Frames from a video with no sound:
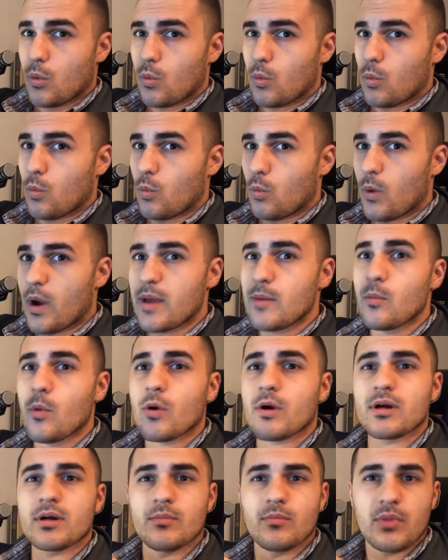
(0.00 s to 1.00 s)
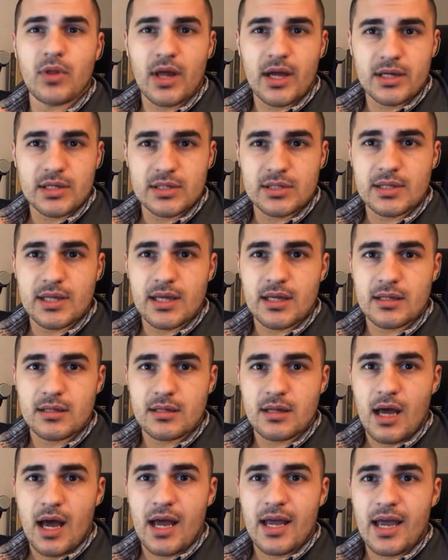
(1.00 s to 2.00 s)
way more complex than
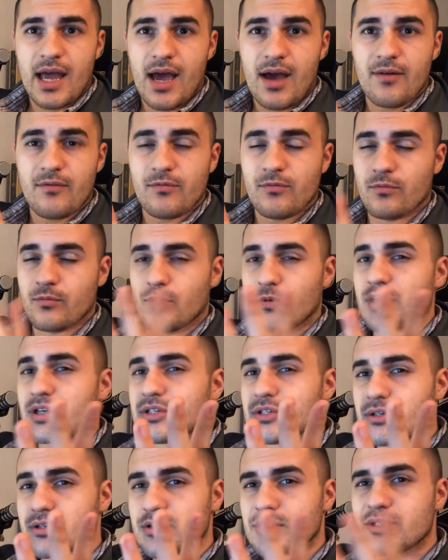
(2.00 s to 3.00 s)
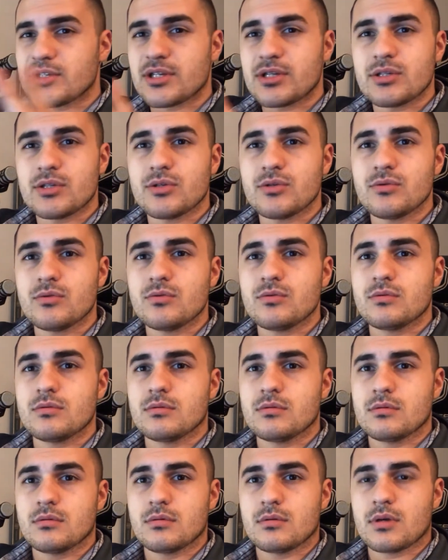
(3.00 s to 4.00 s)
I have researched into
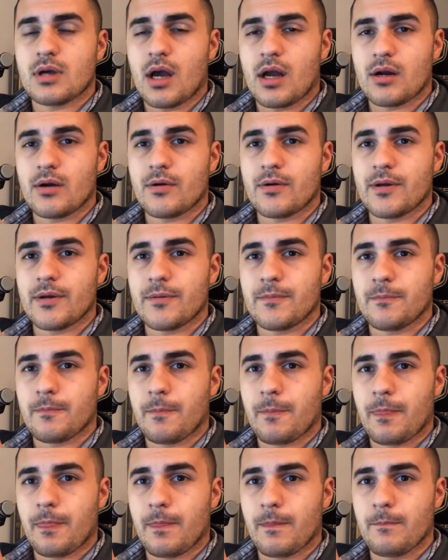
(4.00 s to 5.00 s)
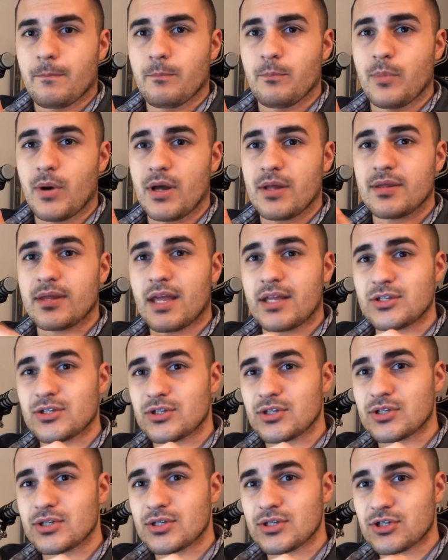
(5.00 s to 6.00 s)
concrete. But that's
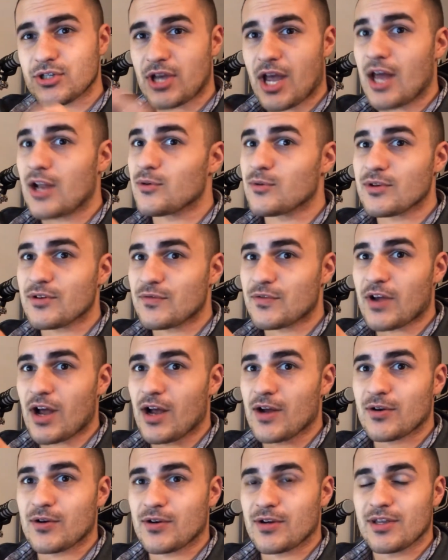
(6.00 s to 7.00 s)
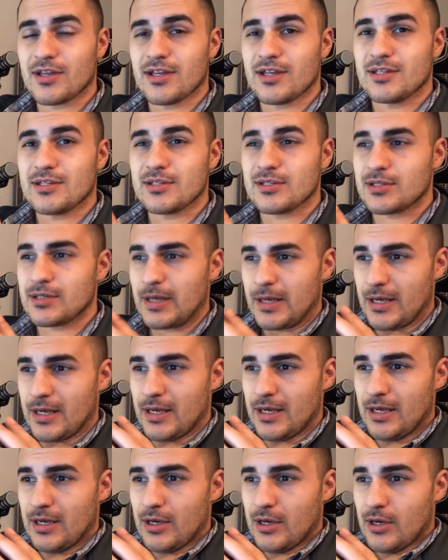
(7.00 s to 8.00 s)
just a shadowing of concrete. It's
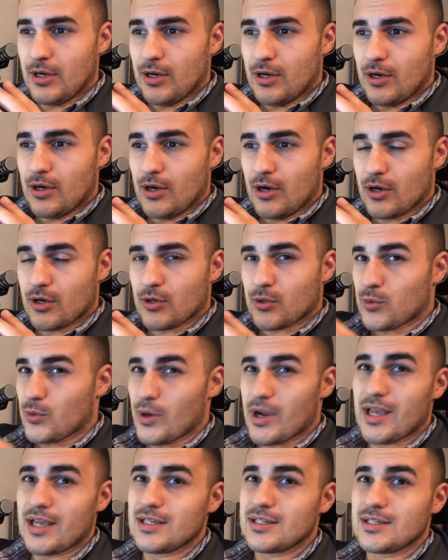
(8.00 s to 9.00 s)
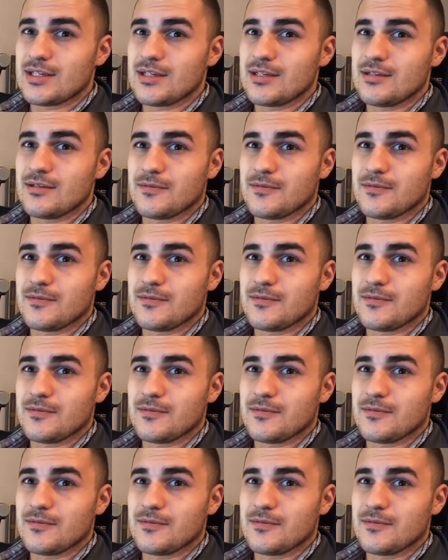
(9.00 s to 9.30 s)
a crazy